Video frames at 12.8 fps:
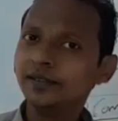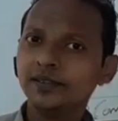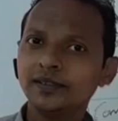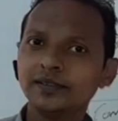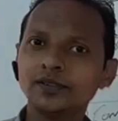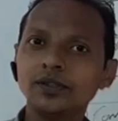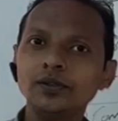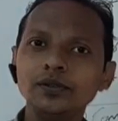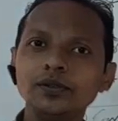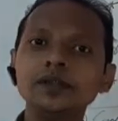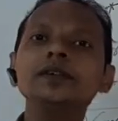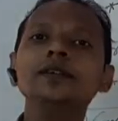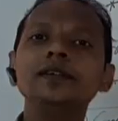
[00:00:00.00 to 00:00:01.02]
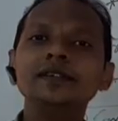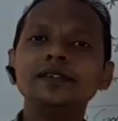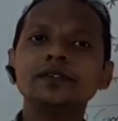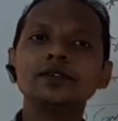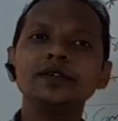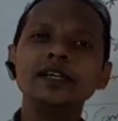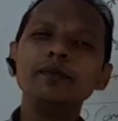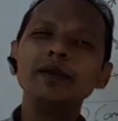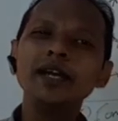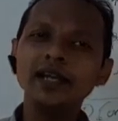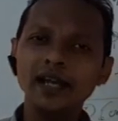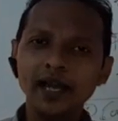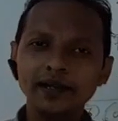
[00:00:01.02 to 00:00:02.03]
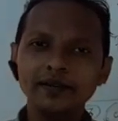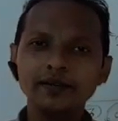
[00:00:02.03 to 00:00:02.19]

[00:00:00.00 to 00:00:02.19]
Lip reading: so he may